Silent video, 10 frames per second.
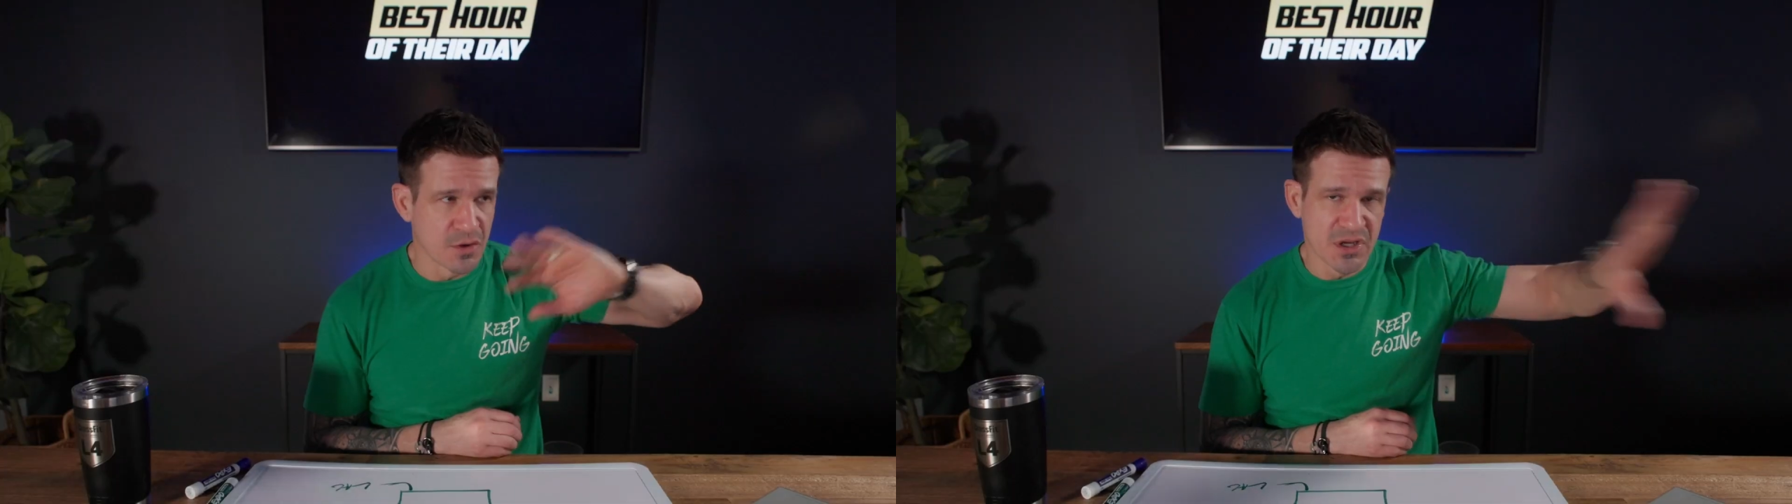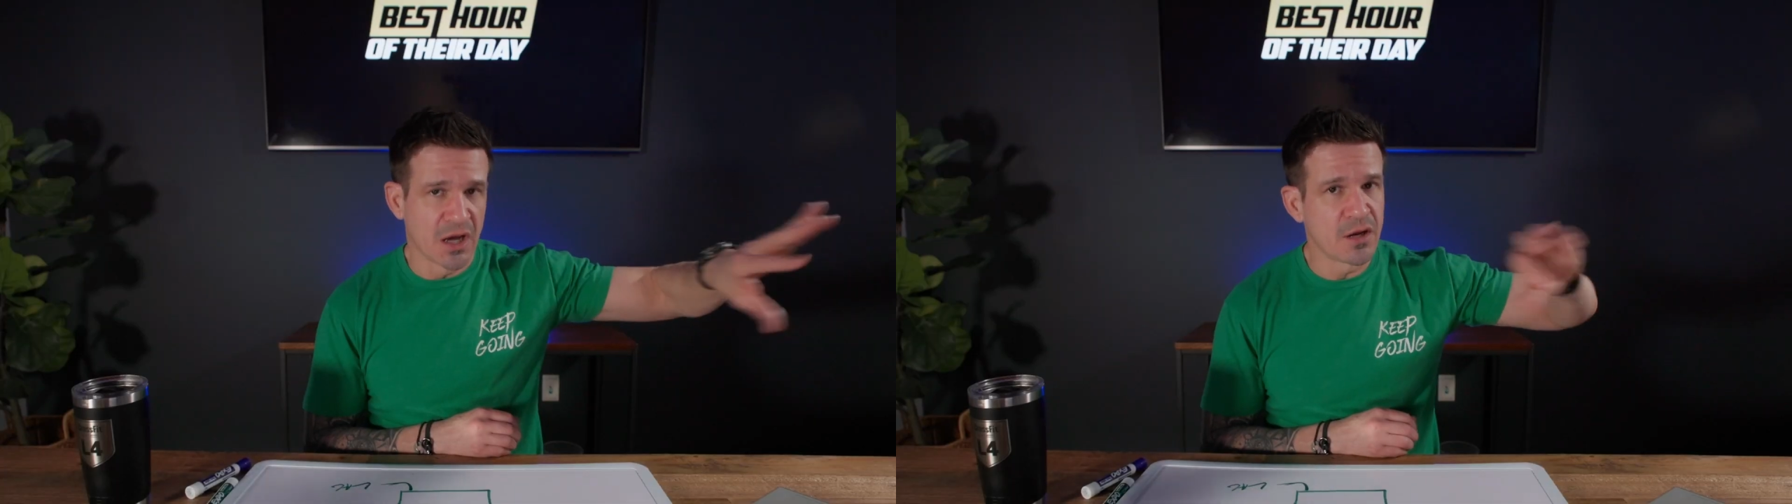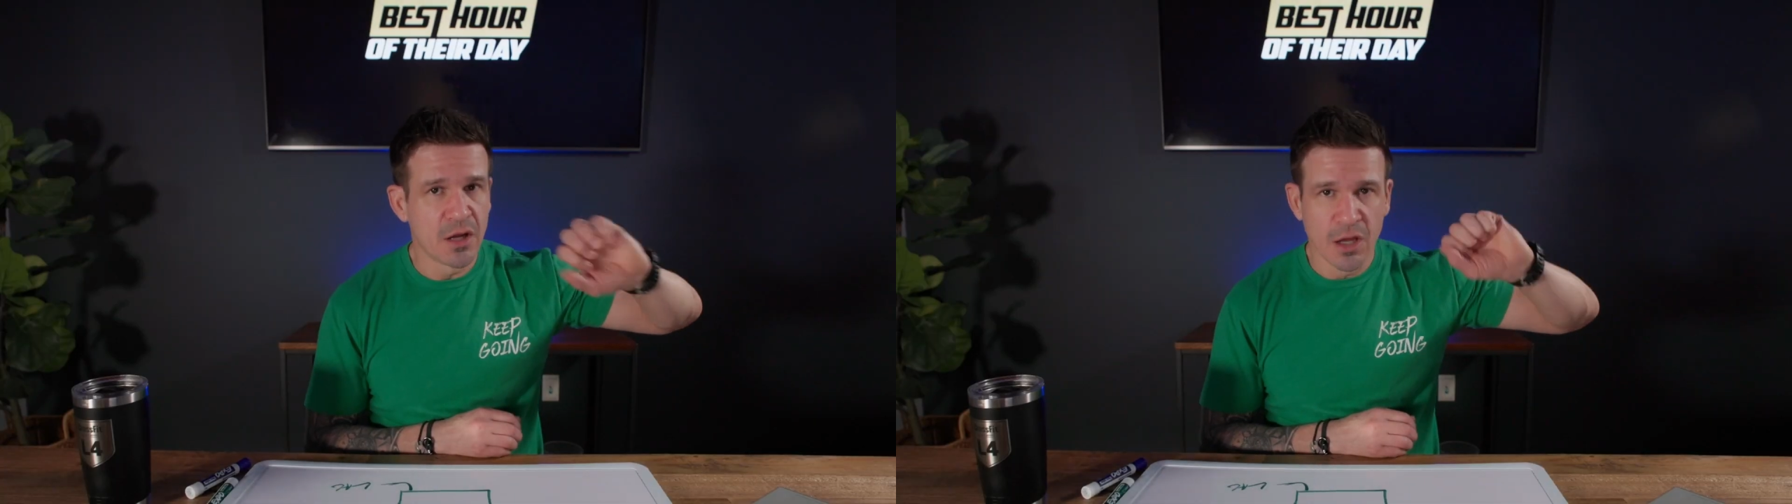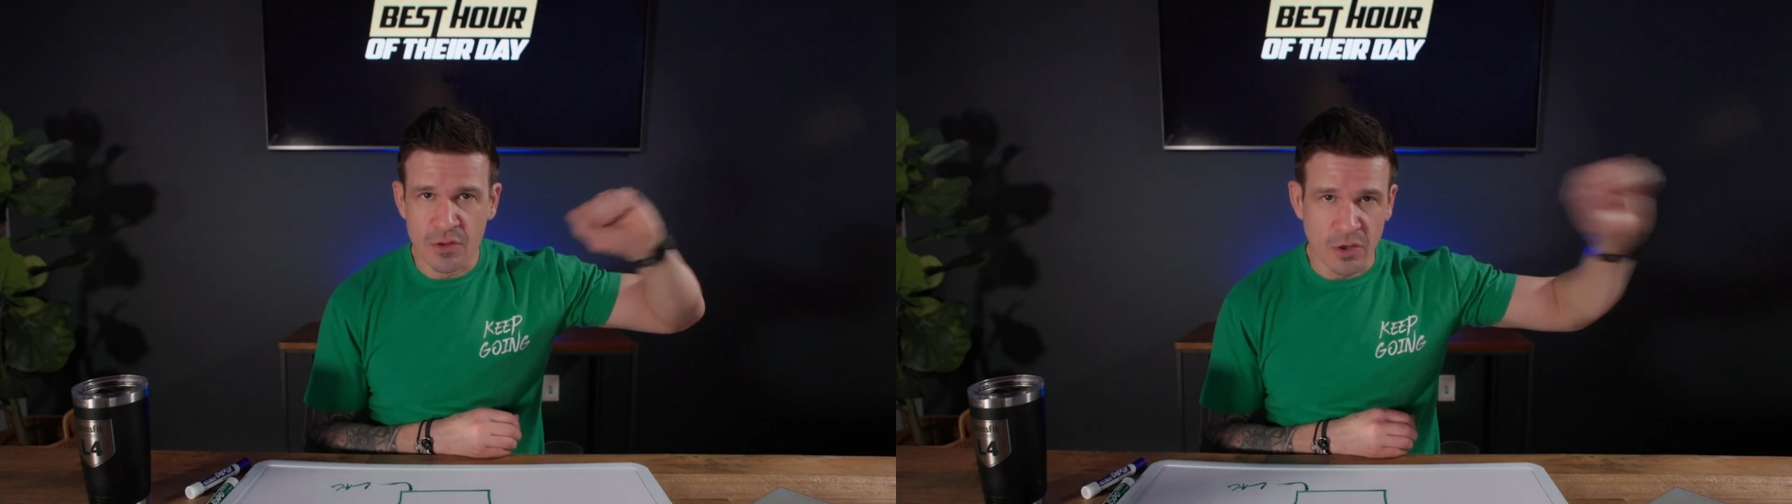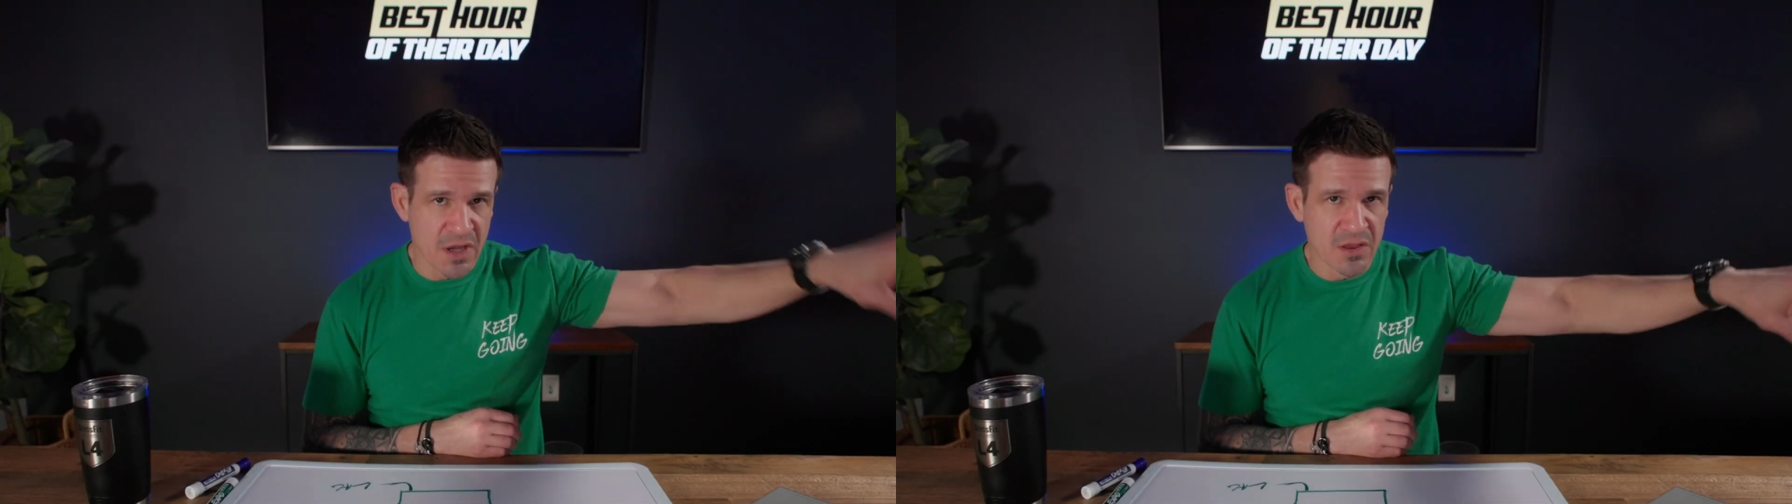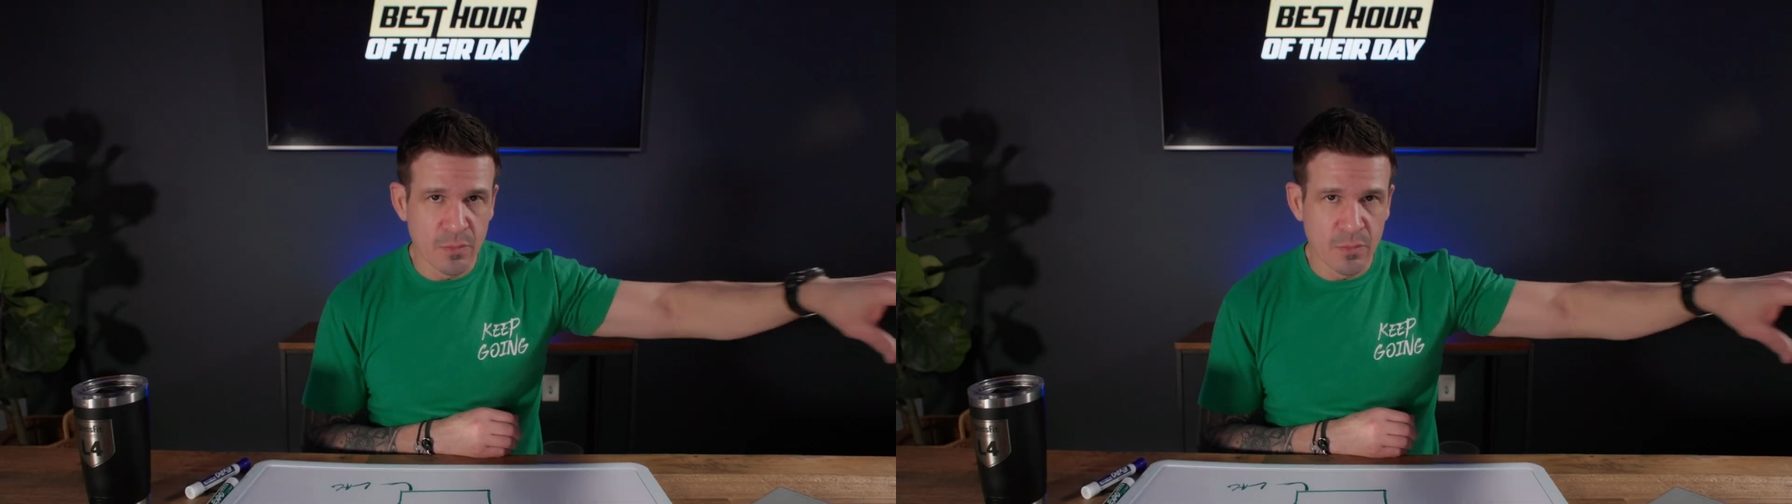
done. They're in the